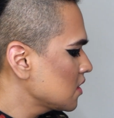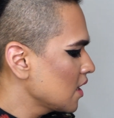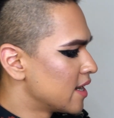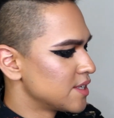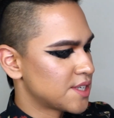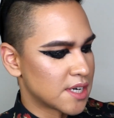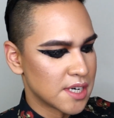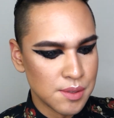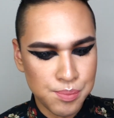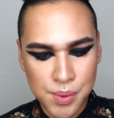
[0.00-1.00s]
I
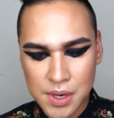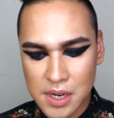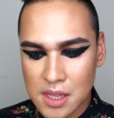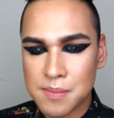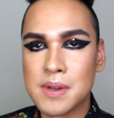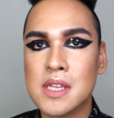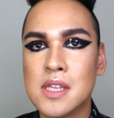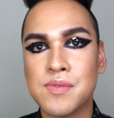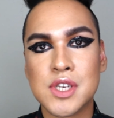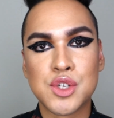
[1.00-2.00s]
started putting them
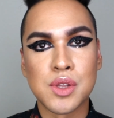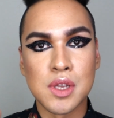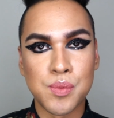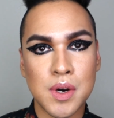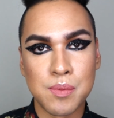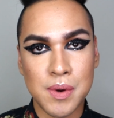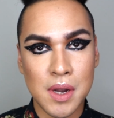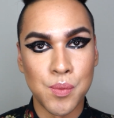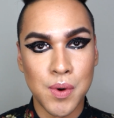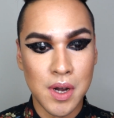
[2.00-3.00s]
individually one by
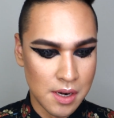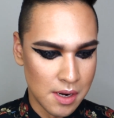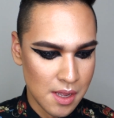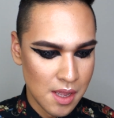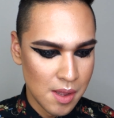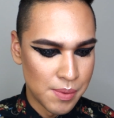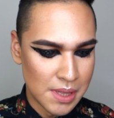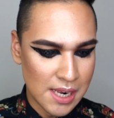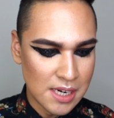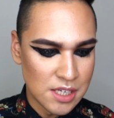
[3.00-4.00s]
one. But
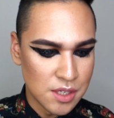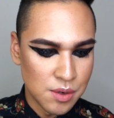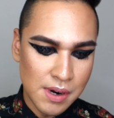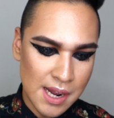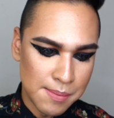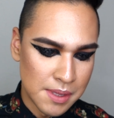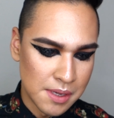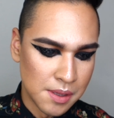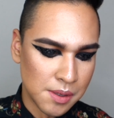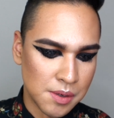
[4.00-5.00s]
then I just grabbed the
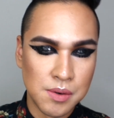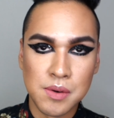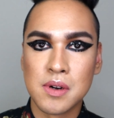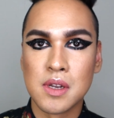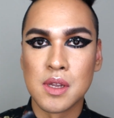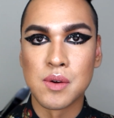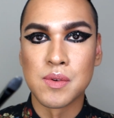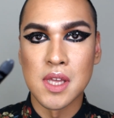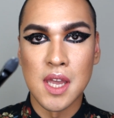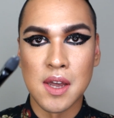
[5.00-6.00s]
glue, you know,
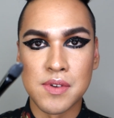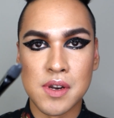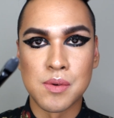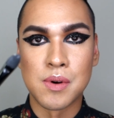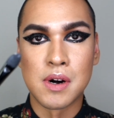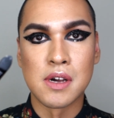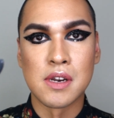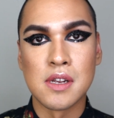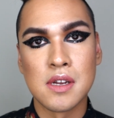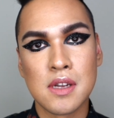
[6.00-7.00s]
with the Kevin
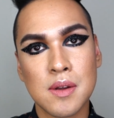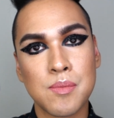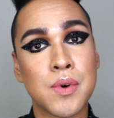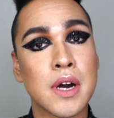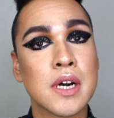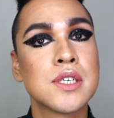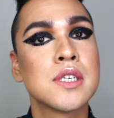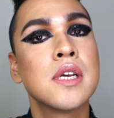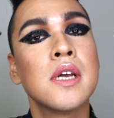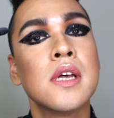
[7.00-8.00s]
Aquan brush.
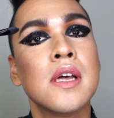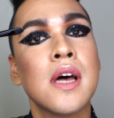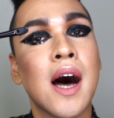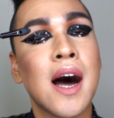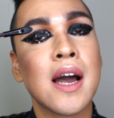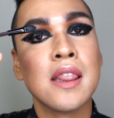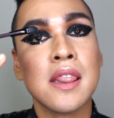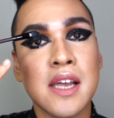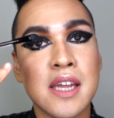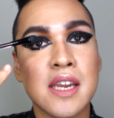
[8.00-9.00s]
I
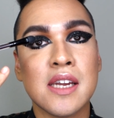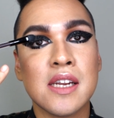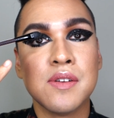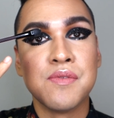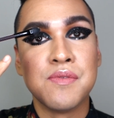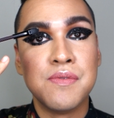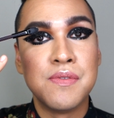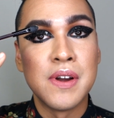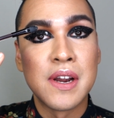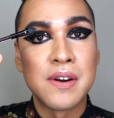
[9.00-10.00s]
laid it
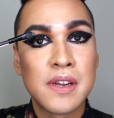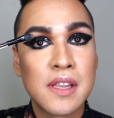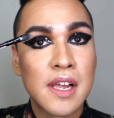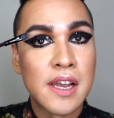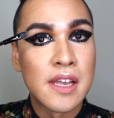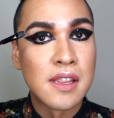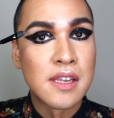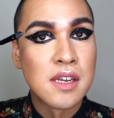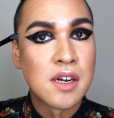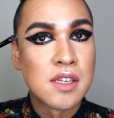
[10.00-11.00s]
very
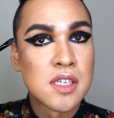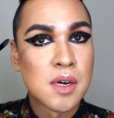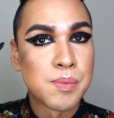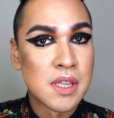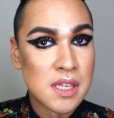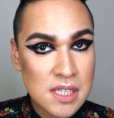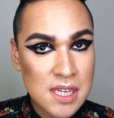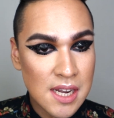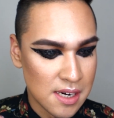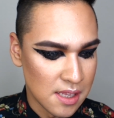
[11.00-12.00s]
lightly on top of the
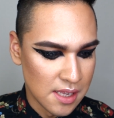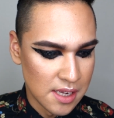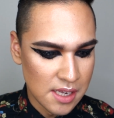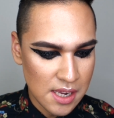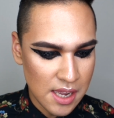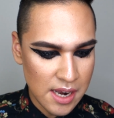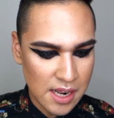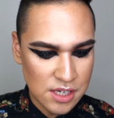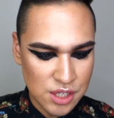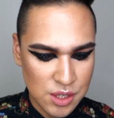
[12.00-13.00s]
entire lid and
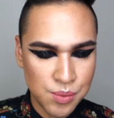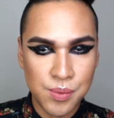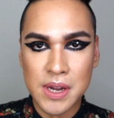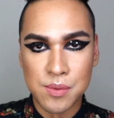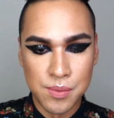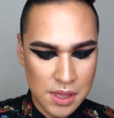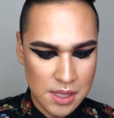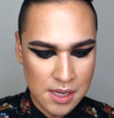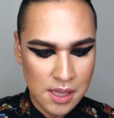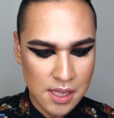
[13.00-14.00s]
I just went with
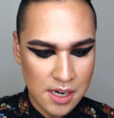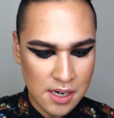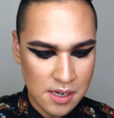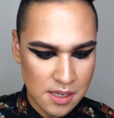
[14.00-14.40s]
the glitter,